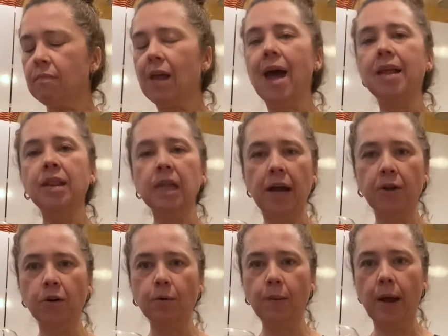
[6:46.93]
and
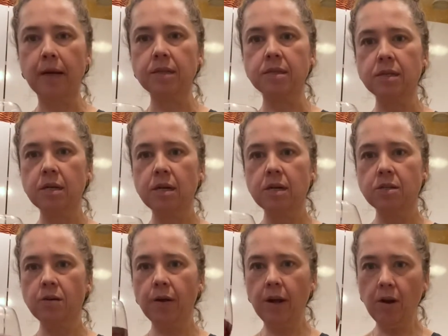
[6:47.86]
lighter reds.
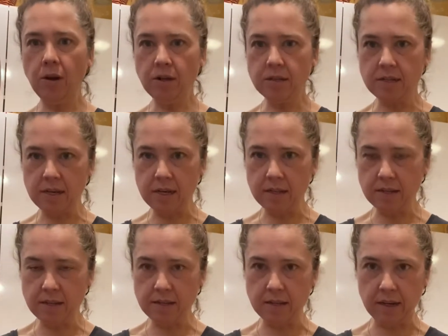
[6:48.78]
So here you'll see,
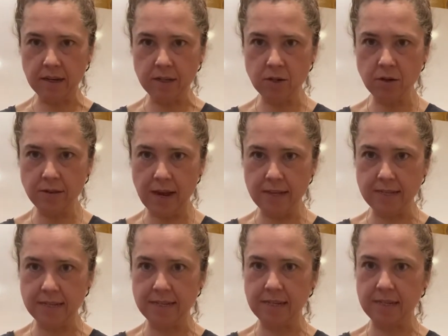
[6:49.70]
this is a
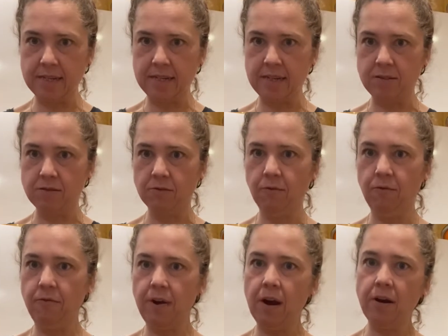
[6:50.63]
2016, so
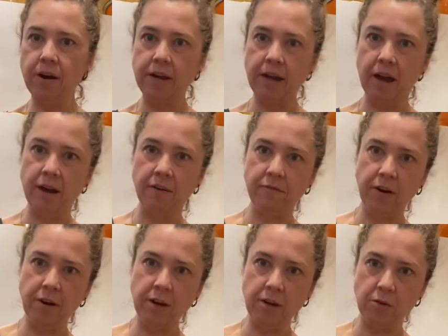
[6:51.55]
very young,
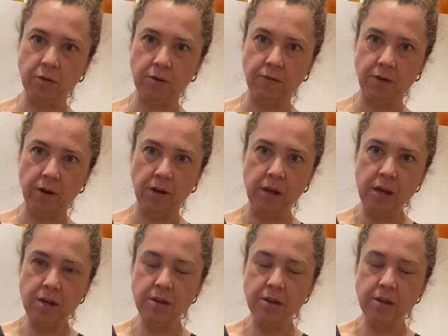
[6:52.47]
very youthful.